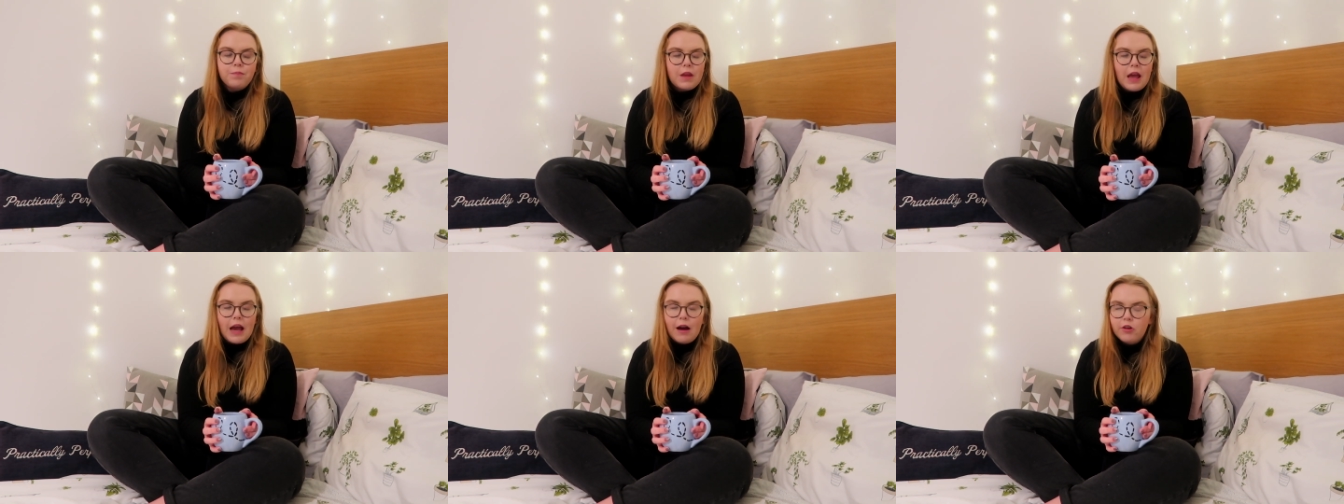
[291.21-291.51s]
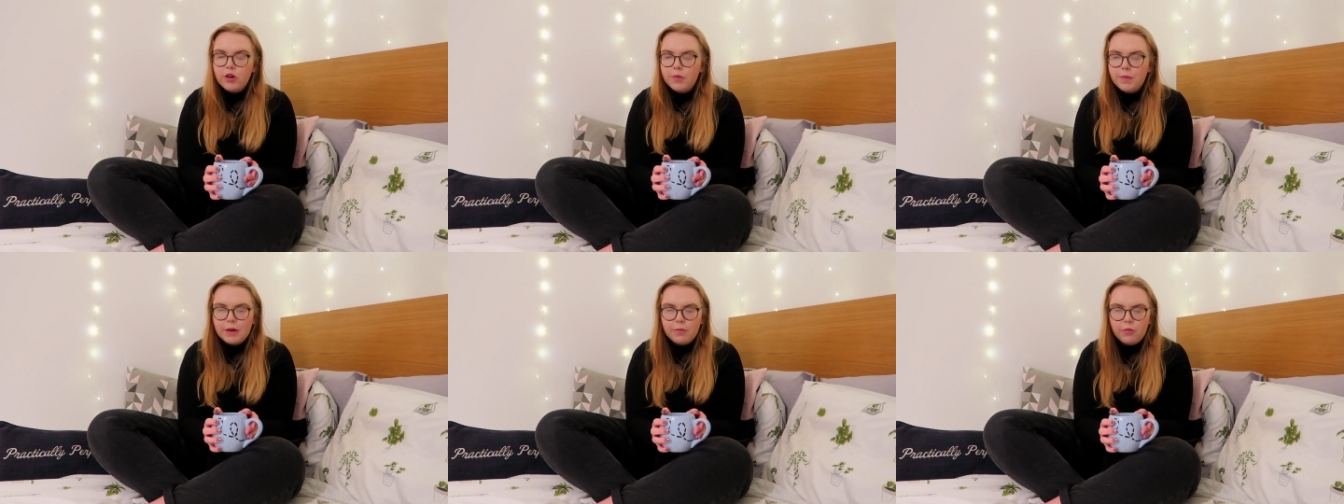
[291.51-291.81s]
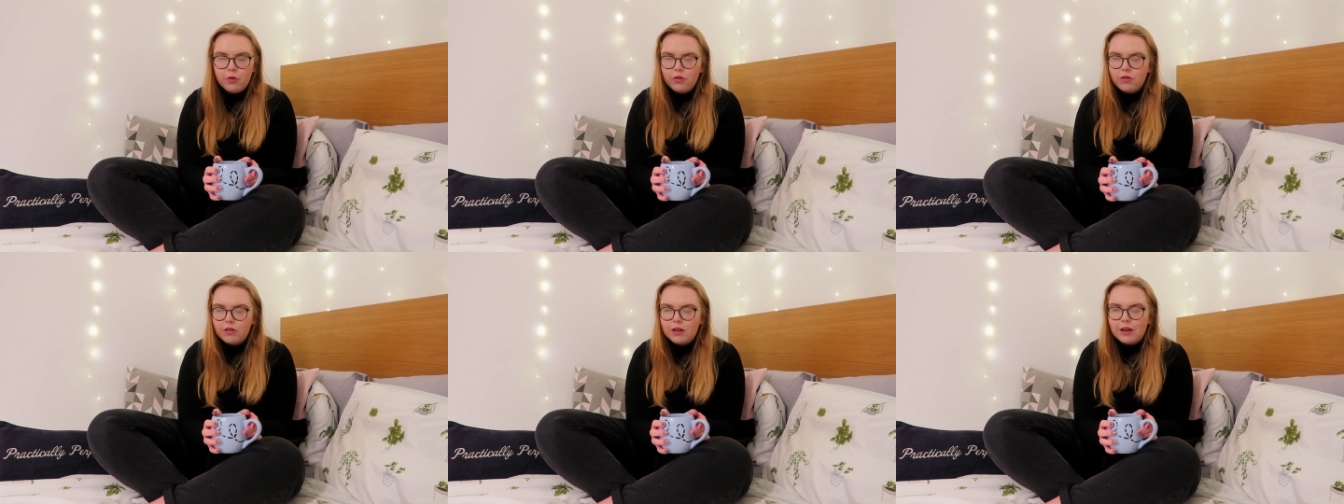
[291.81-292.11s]
how are you being
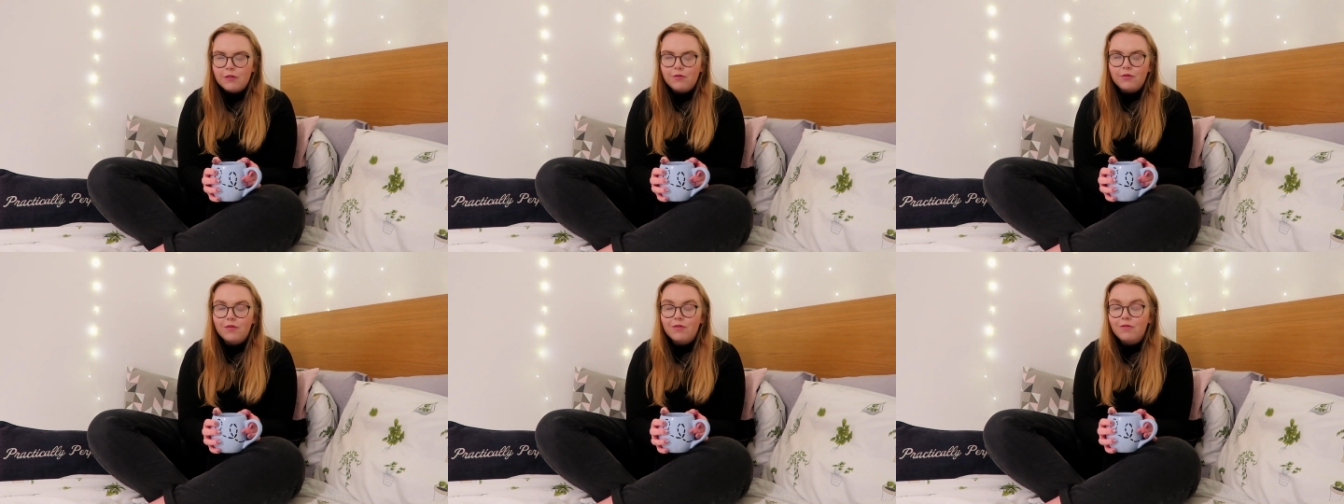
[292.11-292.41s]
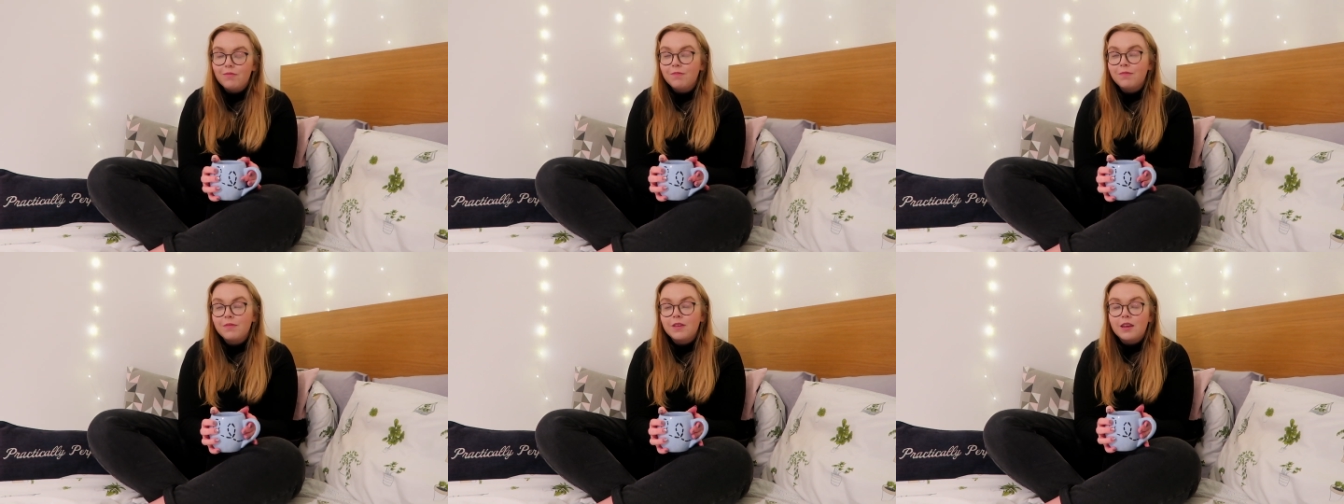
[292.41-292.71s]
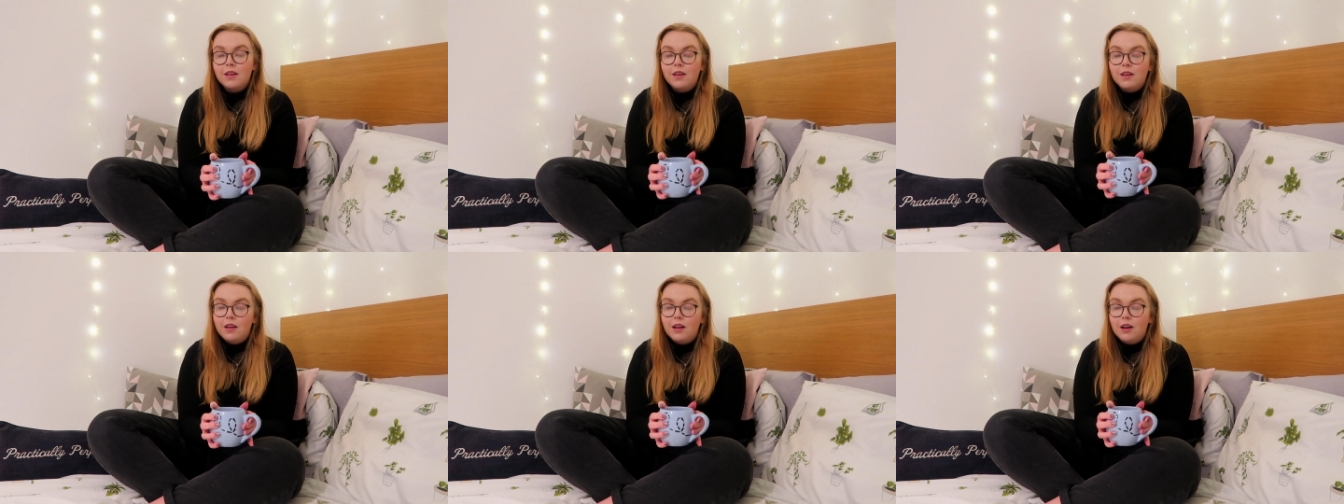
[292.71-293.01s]
positive?
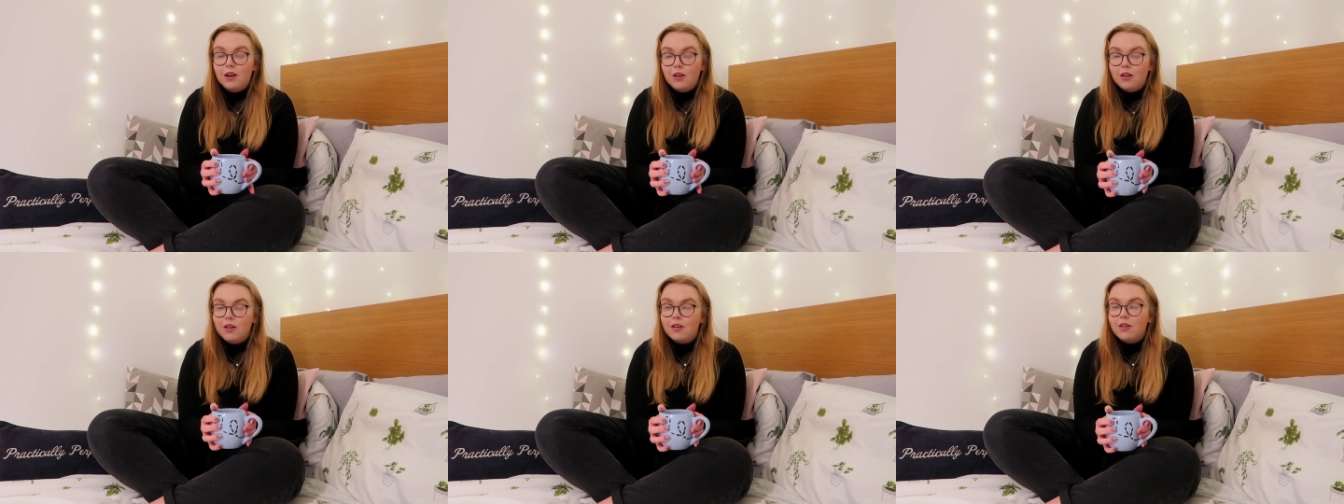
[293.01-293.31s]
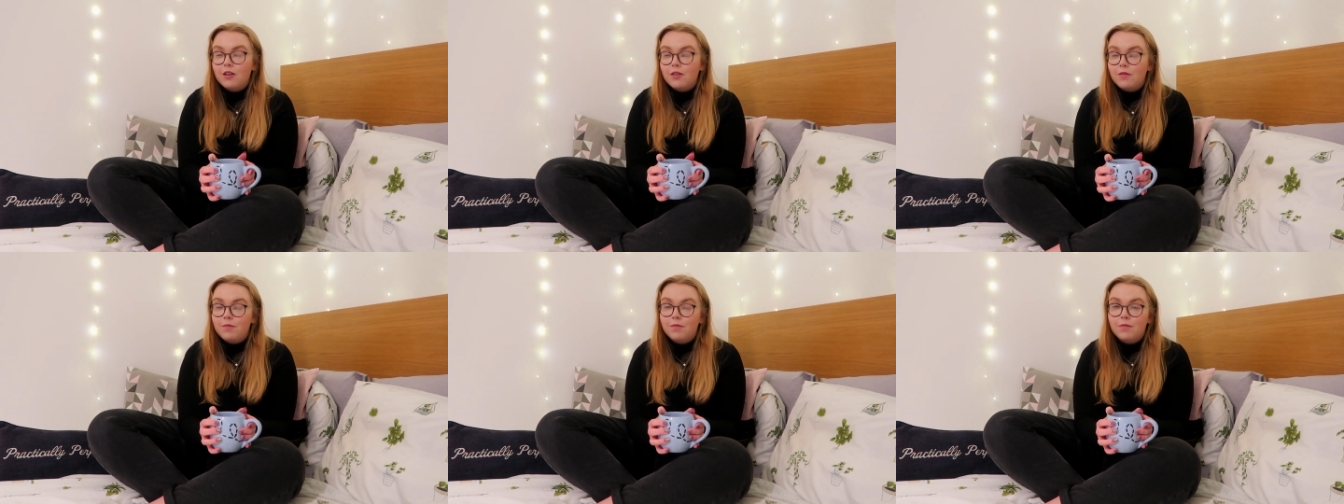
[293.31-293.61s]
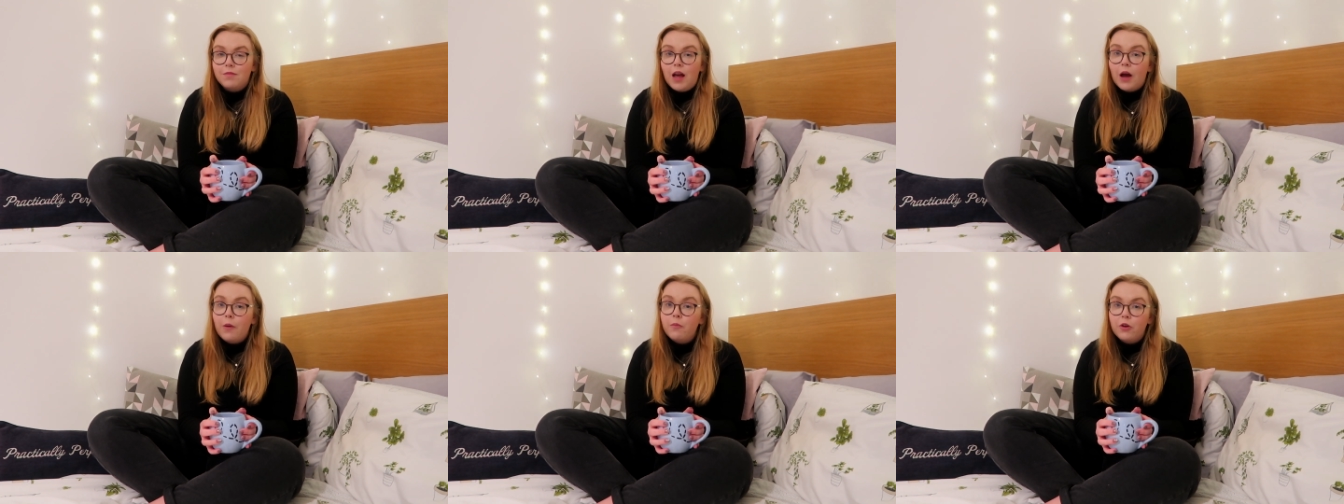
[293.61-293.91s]
Look,
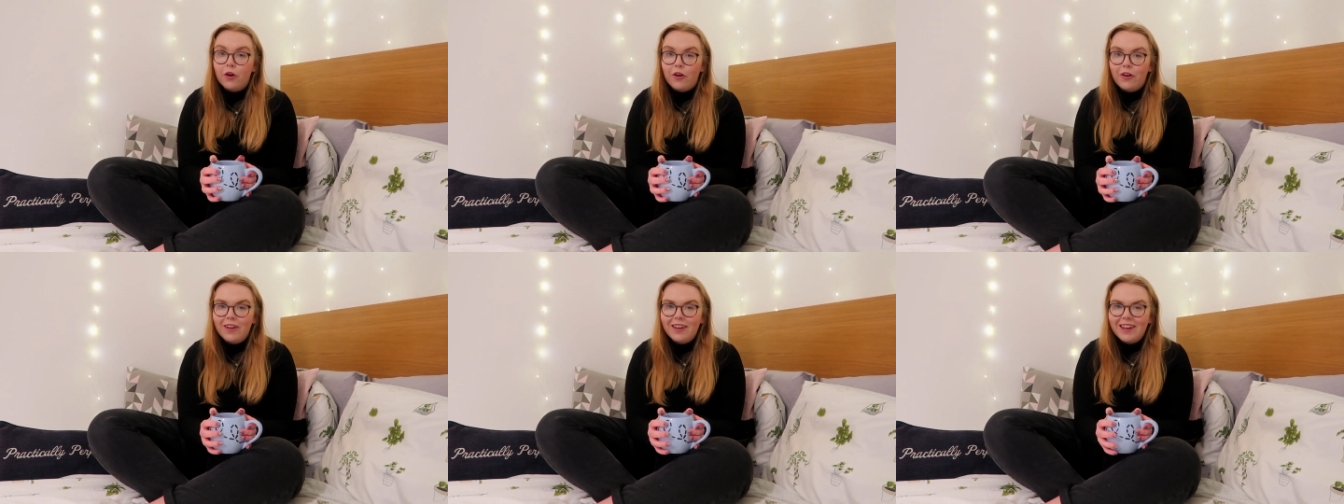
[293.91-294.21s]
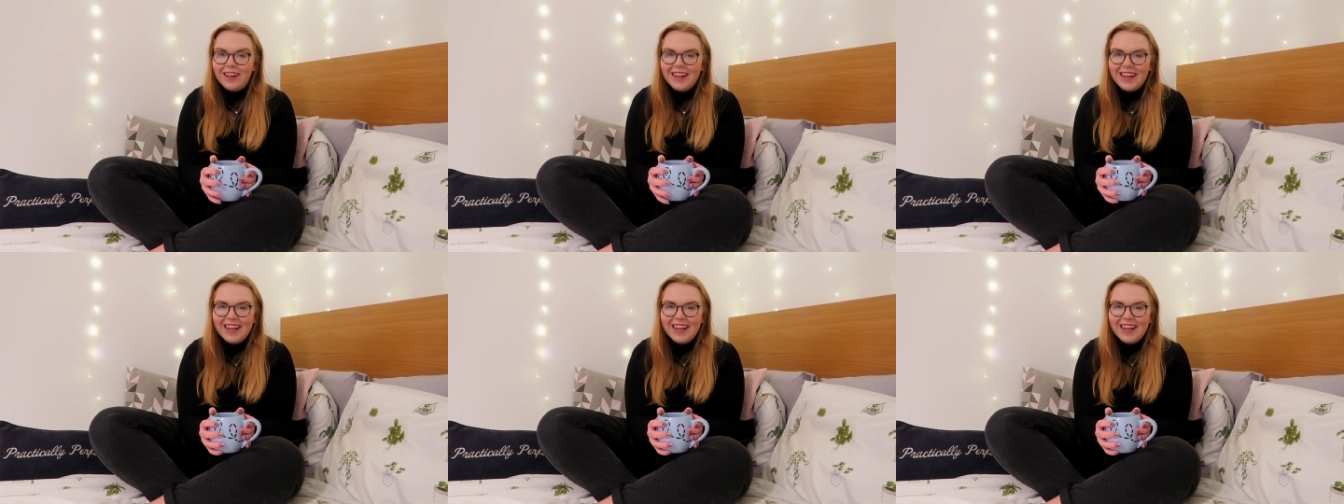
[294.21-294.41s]
I'm not.